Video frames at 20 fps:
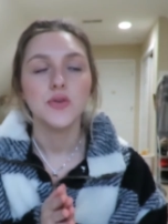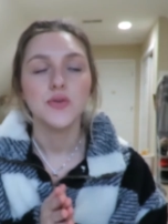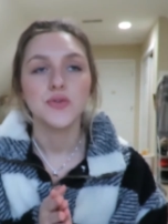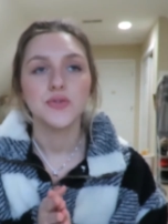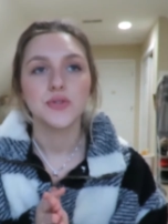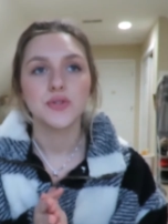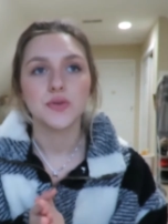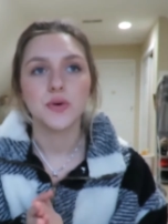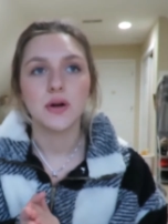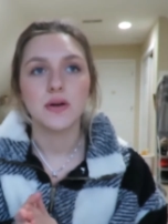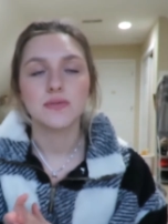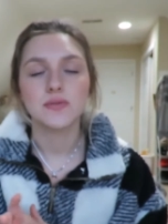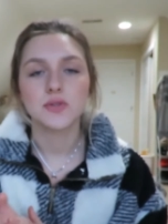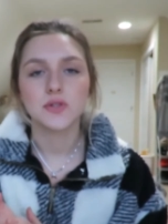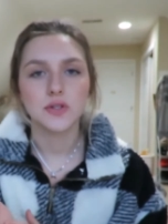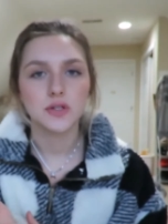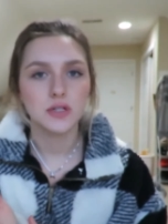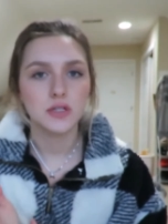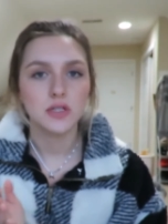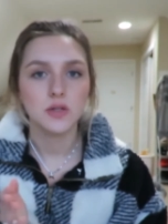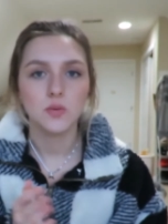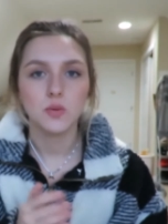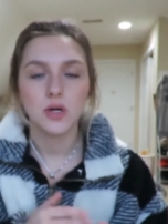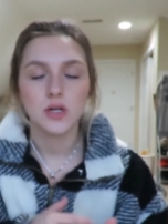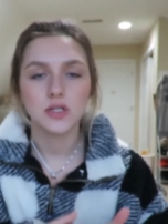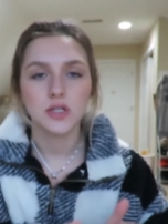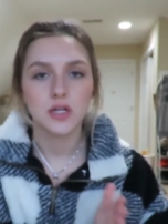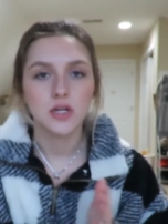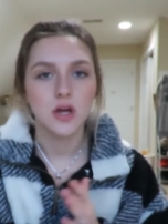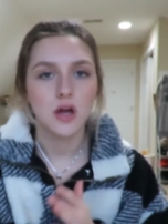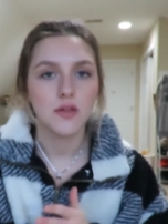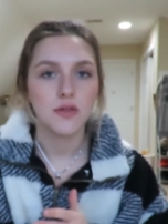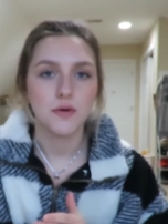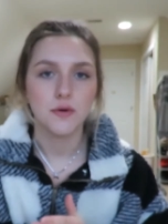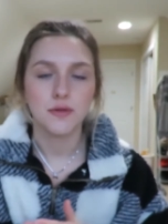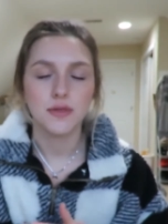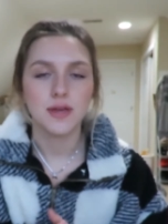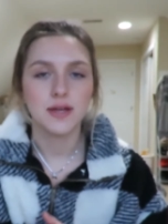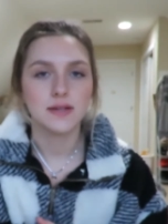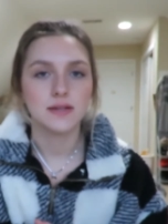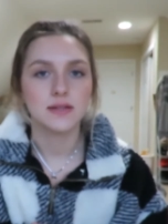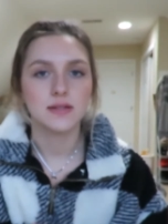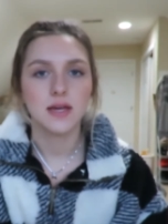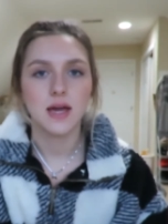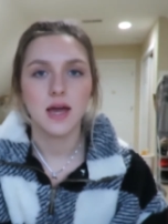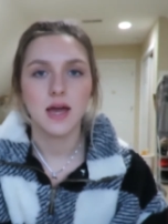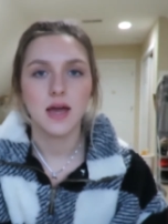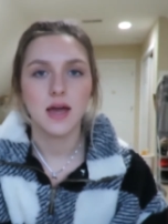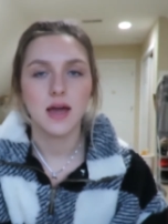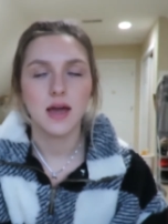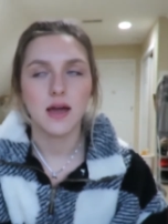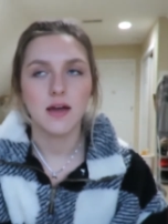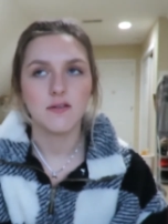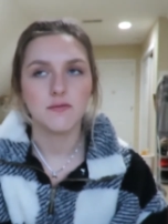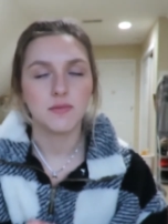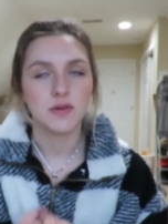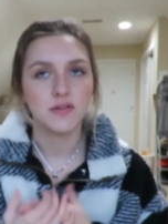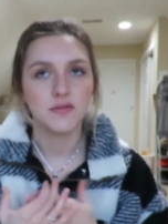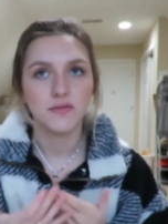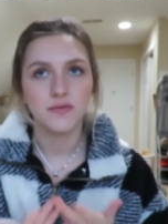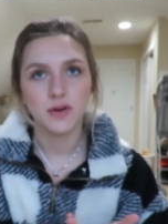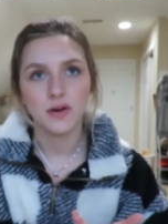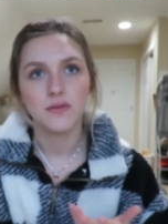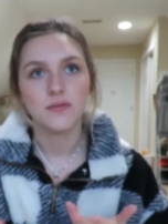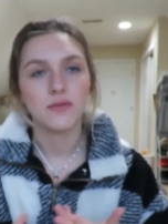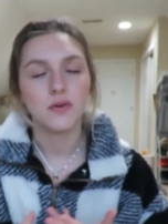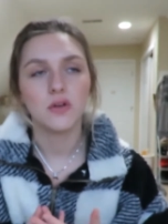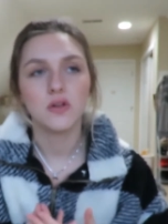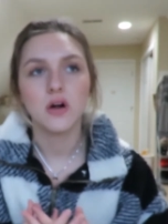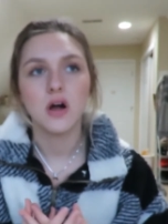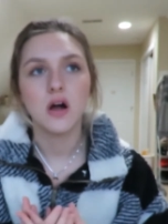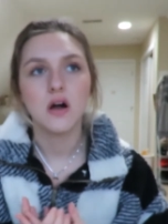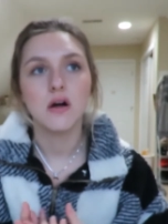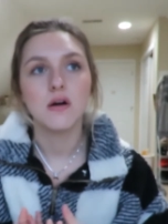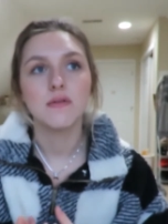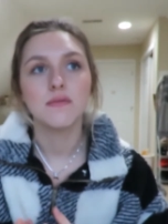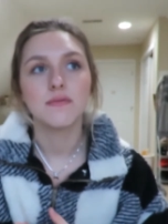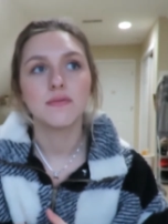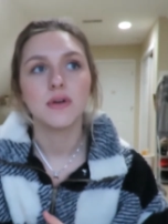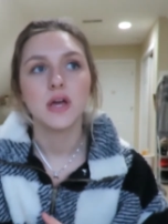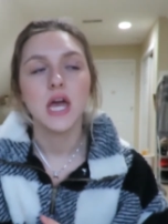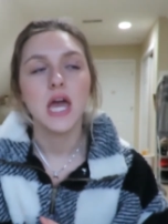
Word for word: So, I've certainly worked on other things that I've been fearful of